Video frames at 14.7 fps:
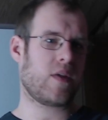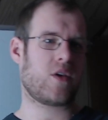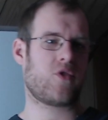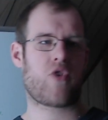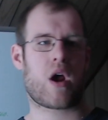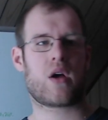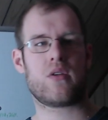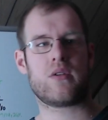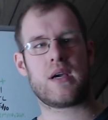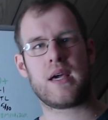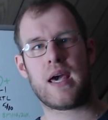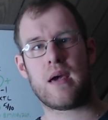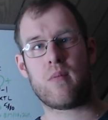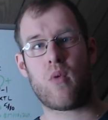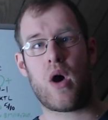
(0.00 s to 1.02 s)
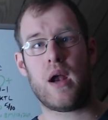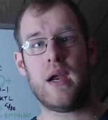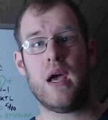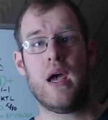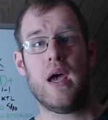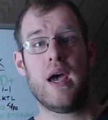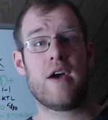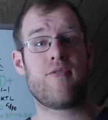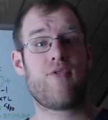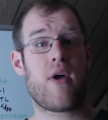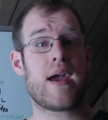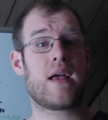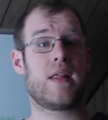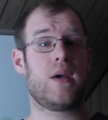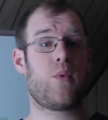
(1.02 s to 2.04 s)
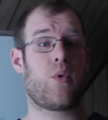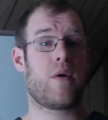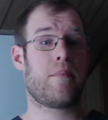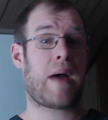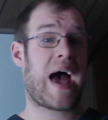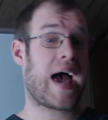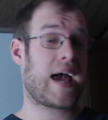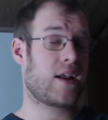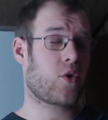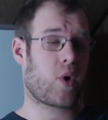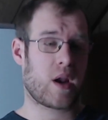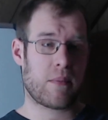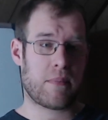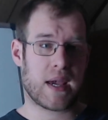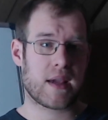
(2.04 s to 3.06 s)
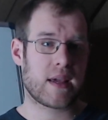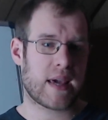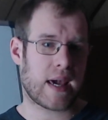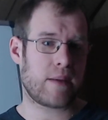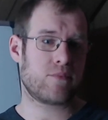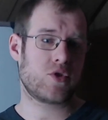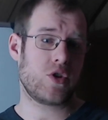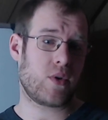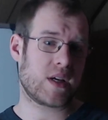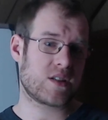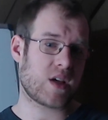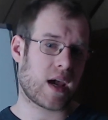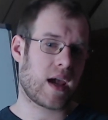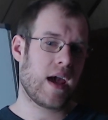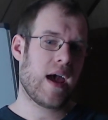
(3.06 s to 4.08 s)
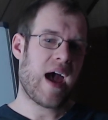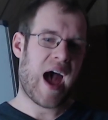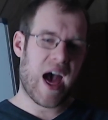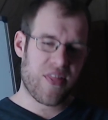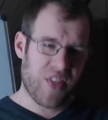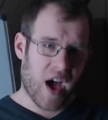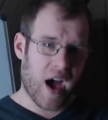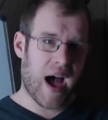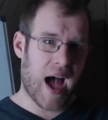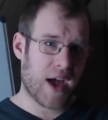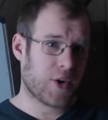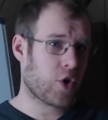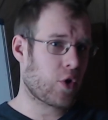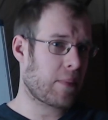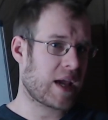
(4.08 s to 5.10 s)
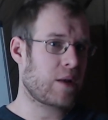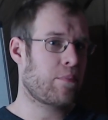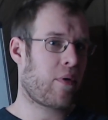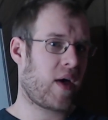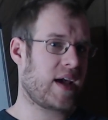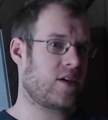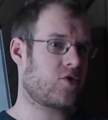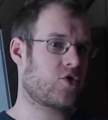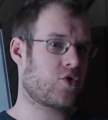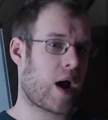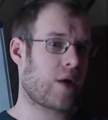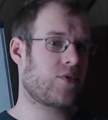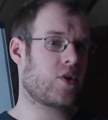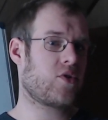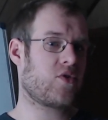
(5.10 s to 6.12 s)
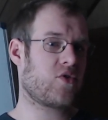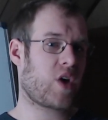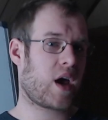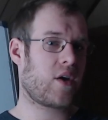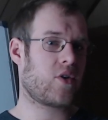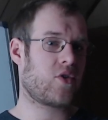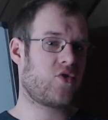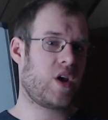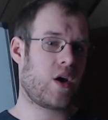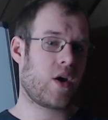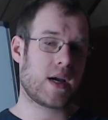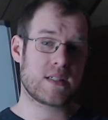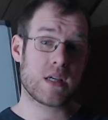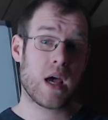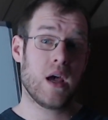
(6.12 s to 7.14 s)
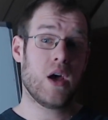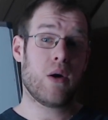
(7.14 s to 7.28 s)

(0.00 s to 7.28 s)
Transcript: They struggled in game one, and frankly we're behind quite a bit in game two. And it's like, I thought Andil made plays throughout this entire series.